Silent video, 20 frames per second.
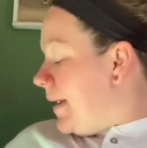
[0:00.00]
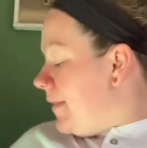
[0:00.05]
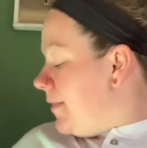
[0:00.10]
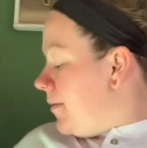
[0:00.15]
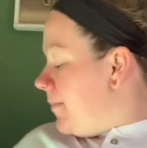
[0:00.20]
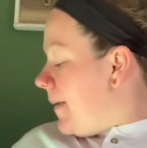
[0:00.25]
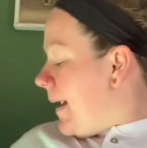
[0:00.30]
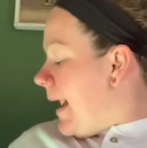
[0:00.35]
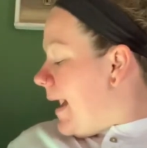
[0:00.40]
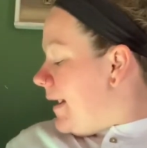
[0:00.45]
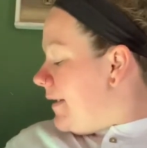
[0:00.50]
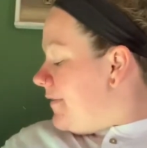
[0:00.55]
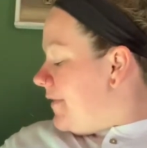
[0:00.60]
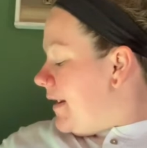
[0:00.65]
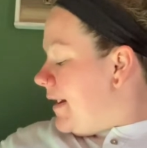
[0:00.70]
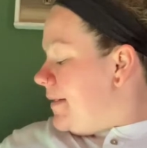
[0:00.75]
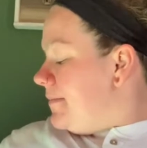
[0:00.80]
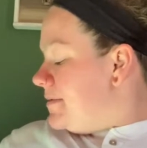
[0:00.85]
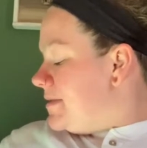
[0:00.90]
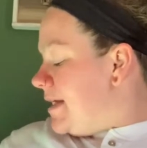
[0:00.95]
the bag that
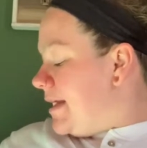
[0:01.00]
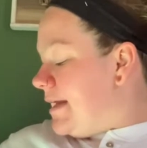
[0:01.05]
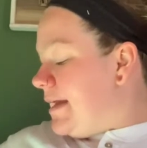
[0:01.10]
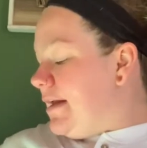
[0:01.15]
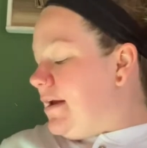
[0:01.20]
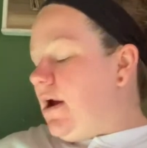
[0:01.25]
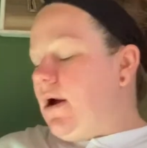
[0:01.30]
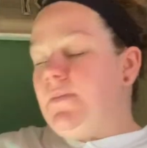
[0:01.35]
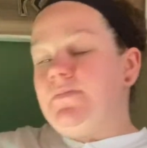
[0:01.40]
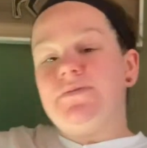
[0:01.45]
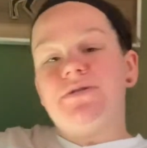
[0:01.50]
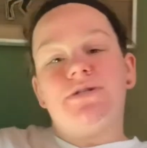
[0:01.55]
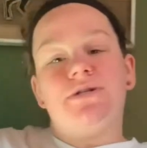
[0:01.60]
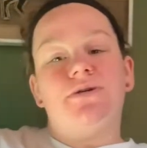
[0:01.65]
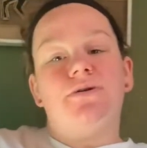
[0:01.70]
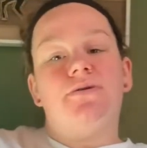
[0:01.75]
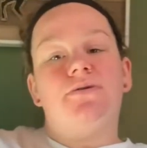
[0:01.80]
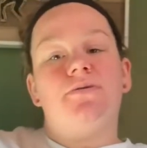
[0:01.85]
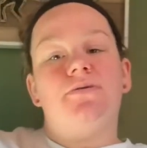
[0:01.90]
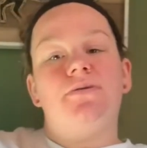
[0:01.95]
I'm taking up
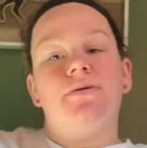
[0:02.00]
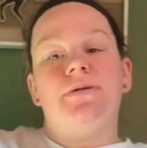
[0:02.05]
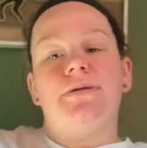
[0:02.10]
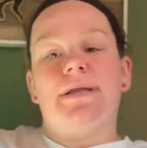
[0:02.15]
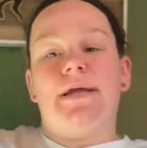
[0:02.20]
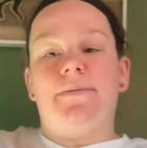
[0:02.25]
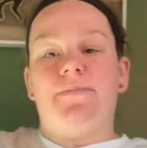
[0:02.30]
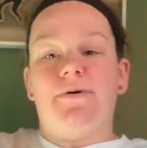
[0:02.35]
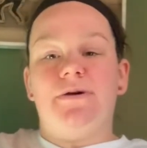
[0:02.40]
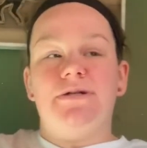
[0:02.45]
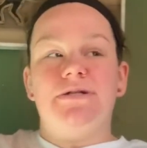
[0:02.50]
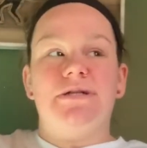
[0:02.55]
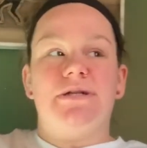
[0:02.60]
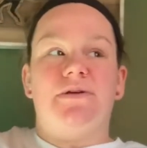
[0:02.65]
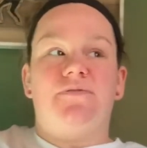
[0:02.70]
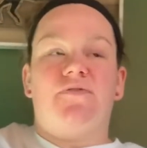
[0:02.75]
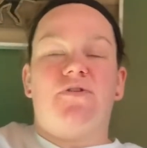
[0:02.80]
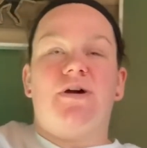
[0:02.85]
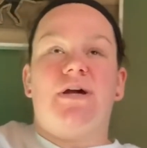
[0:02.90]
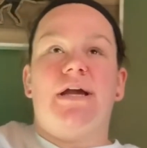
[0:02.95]
to labor and
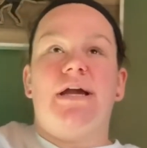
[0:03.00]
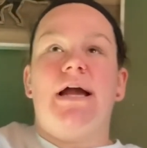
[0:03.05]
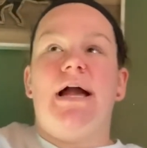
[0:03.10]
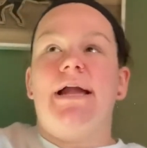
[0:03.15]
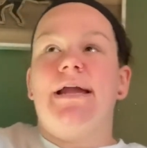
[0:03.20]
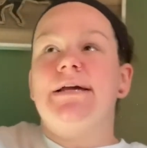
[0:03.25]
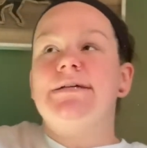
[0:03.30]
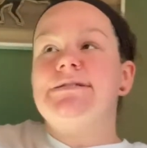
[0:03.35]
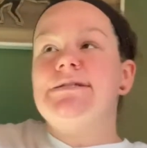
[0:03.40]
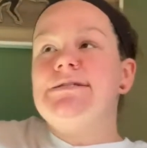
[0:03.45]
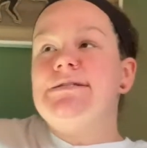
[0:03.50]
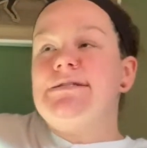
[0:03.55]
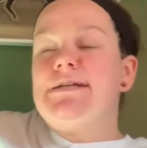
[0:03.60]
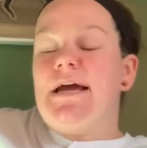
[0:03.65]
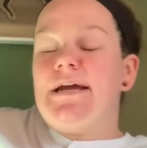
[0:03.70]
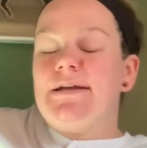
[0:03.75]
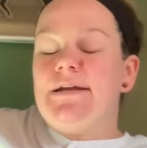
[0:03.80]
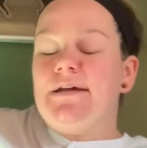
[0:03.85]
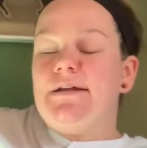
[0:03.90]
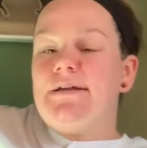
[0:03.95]
delivery, I guess it's
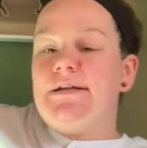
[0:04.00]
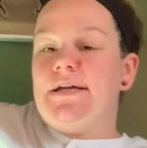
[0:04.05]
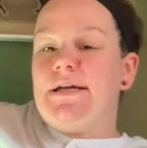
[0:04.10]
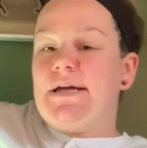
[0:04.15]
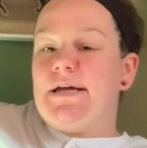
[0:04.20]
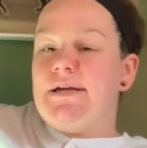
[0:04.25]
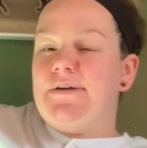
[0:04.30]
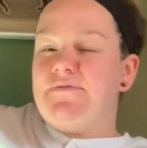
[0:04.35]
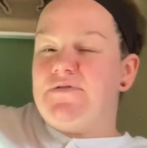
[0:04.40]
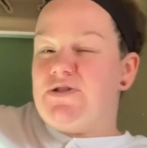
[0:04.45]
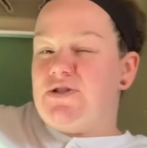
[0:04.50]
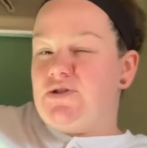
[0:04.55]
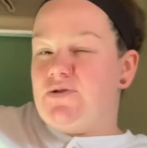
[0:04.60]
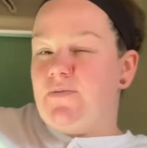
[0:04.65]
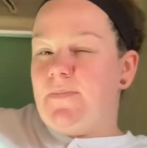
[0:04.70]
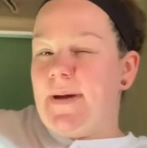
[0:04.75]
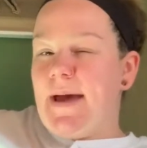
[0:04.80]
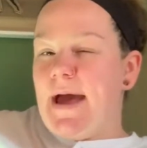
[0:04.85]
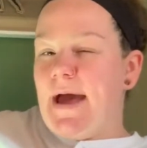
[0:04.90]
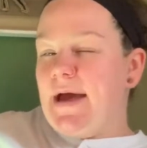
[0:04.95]
technically kind of two
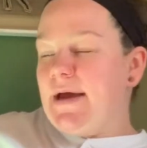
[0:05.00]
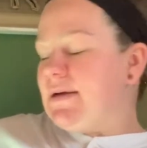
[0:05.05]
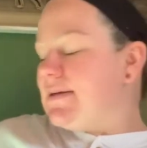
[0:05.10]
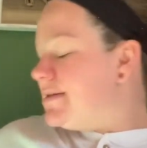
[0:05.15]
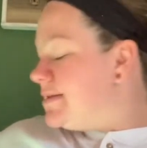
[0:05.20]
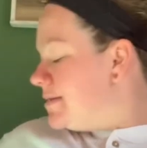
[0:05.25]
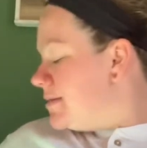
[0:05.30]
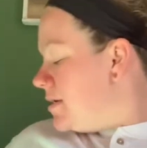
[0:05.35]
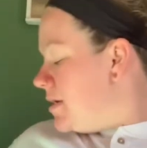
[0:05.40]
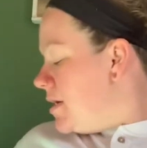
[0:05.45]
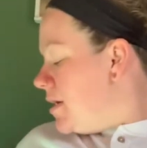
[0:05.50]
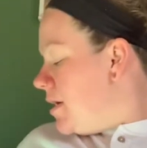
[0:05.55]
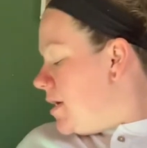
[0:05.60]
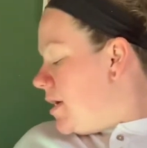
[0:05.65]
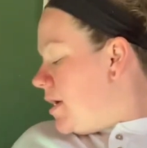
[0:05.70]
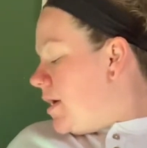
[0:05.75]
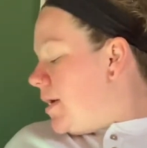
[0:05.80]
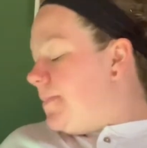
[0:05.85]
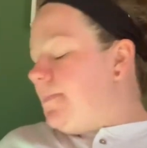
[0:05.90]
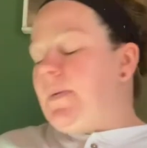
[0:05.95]
bags,
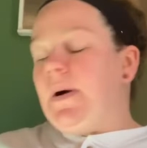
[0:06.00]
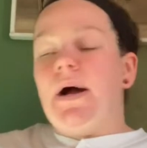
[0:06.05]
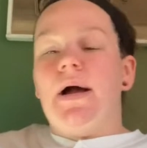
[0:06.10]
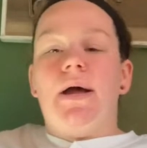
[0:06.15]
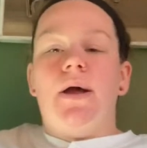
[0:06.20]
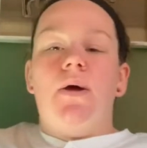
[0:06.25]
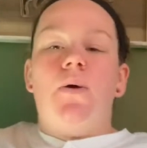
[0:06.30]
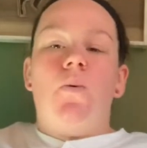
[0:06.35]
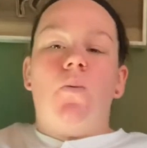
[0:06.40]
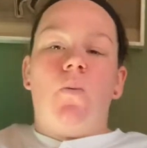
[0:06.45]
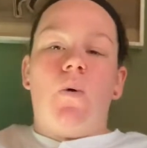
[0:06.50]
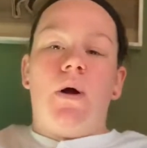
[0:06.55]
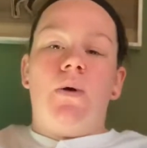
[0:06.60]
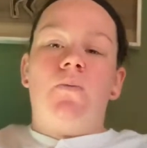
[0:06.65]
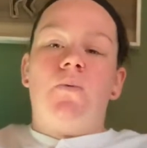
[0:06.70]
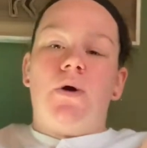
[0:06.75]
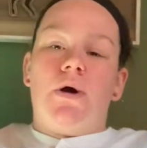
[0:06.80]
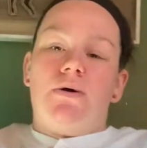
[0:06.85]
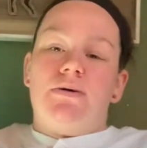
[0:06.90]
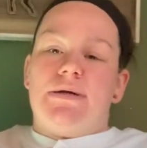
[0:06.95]
but one
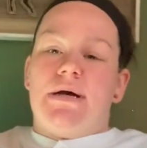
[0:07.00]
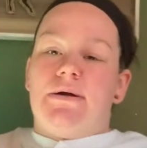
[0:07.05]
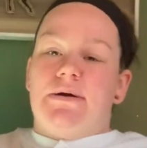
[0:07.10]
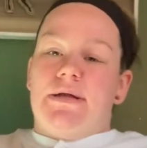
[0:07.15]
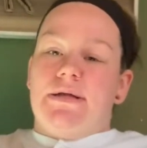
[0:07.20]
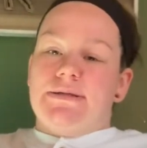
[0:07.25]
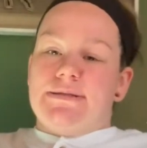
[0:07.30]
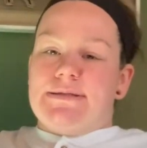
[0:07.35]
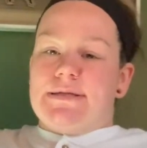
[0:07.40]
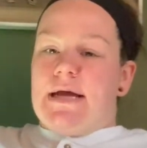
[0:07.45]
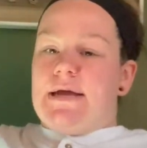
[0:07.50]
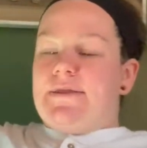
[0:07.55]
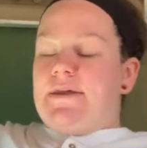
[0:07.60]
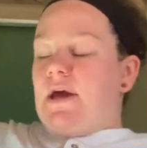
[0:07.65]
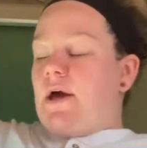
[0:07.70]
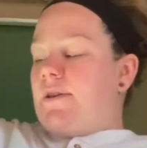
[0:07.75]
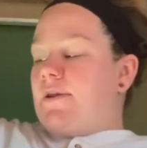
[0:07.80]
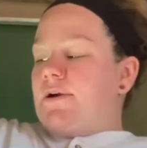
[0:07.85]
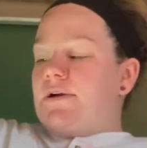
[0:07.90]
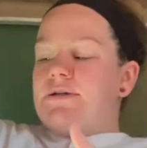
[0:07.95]
will go down inside the
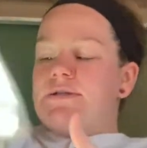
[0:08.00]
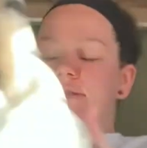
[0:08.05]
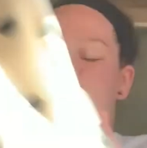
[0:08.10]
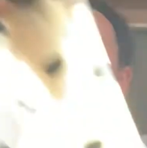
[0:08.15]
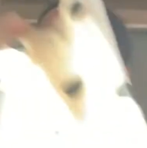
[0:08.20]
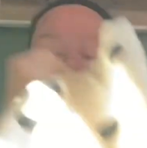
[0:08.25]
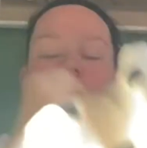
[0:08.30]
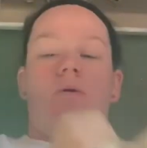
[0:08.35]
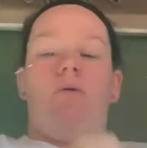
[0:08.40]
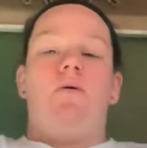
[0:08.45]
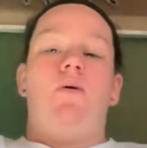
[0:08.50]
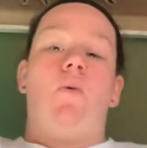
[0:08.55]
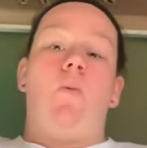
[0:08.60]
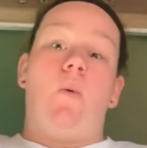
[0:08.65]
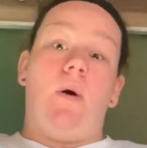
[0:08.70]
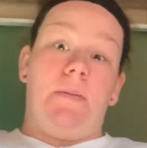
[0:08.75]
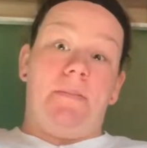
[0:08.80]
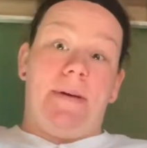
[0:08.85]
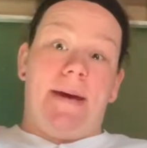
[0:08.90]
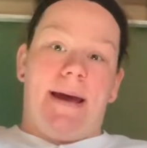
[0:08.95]
other, so
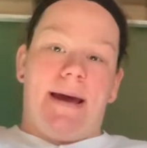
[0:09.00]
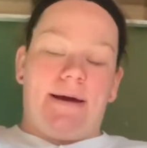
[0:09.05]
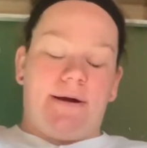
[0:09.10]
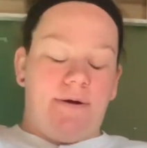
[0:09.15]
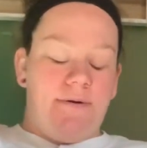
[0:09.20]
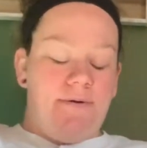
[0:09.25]
one bag.